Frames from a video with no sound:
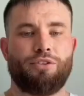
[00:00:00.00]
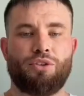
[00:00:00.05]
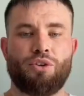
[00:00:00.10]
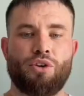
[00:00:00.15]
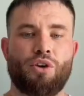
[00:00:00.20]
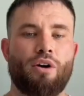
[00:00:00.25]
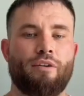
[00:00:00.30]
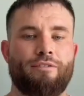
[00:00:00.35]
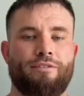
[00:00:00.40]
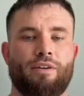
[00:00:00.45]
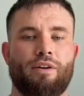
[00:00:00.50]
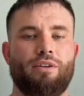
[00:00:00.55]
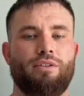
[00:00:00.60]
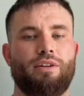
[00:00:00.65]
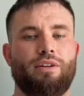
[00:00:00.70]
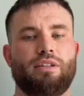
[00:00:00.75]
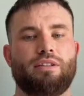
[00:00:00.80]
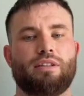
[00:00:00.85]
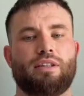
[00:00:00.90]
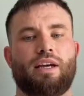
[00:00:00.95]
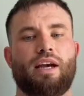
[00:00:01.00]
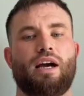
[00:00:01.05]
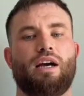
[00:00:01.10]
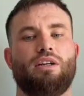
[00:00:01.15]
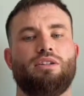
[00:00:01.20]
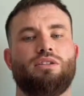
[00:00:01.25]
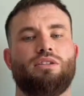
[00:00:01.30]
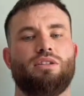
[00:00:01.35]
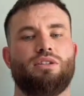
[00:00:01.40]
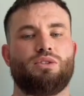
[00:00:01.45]
you do not follow these
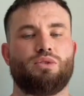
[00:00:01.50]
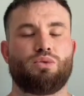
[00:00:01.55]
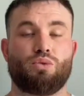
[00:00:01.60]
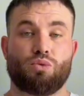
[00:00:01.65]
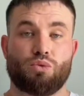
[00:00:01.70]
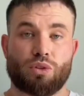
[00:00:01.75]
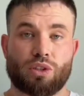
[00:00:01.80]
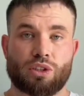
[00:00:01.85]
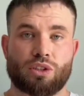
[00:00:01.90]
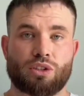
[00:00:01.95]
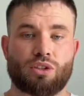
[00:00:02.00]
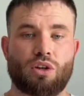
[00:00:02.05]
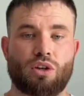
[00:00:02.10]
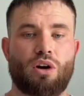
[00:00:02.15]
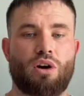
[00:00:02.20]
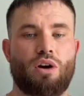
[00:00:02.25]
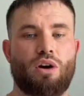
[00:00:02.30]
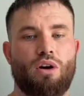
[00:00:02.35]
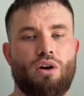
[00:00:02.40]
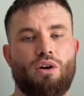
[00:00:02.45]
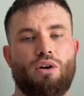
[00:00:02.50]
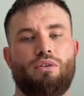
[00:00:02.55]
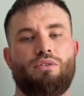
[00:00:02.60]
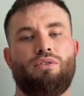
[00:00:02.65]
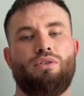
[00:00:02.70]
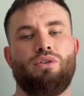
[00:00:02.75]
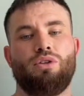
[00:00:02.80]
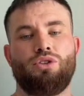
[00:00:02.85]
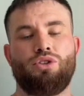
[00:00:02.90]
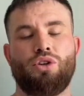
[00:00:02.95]
accounts, there's a risk
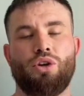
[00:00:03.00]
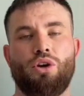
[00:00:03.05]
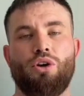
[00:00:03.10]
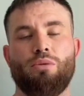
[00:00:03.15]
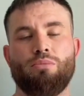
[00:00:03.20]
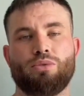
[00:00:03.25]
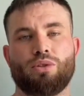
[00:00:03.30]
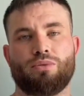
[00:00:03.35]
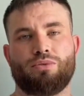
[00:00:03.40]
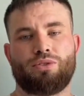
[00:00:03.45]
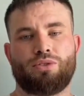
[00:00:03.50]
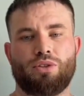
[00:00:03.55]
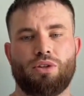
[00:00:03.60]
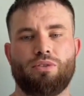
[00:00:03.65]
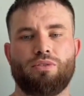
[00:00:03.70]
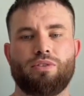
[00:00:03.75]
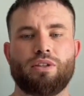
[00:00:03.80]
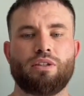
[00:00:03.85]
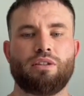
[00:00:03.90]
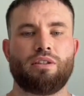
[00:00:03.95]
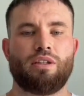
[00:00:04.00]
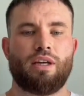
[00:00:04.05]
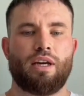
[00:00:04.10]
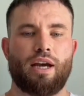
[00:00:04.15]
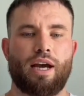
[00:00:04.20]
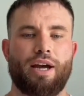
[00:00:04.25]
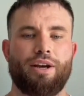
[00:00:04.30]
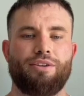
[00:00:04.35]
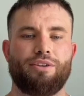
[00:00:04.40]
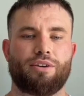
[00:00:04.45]
of terms of service
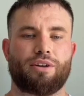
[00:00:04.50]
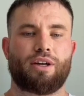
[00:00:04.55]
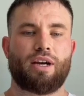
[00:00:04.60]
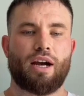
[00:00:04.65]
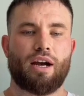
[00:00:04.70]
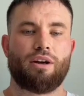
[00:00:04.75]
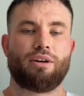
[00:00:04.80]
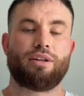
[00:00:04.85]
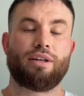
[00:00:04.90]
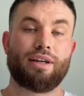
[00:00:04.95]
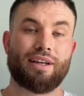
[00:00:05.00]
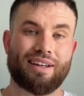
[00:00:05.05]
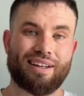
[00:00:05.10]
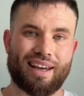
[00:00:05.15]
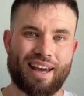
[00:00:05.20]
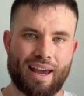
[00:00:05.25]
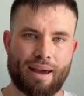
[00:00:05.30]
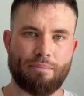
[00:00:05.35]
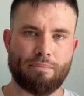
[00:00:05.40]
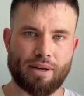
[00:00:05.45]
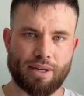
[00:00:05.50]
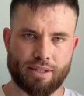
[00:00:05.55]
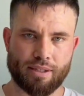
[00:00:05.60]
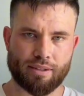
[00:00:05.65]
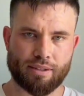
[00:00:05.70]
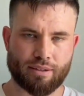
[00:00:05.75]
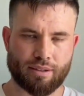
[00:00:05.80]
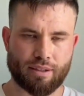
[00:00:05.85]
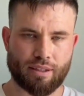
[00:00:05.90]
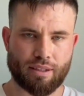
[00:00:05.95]
and your account can be
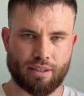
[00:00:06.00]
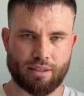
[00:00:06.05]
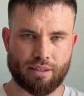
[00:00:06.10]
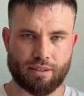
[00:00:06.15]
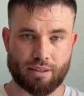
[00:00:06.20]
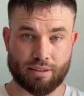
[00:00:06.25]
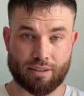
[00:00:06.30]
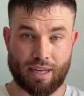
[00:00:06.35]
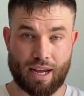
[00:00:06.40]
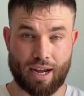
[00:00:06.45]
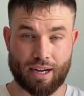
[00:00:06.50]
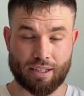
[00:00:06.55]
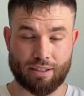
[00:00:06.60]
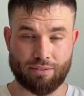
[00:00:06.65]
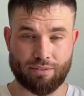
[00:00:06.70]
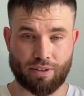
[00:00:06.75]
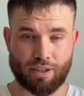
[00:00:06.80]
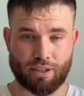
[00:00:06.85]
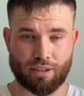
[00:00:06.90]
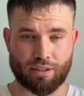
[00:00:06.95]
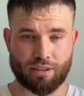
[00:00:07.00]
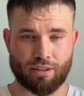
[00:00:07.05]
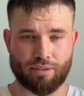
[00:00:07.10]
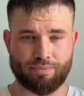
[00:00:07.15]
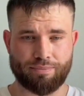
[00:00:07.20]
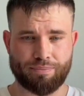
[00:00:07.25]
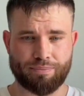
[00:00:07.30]
deactivated.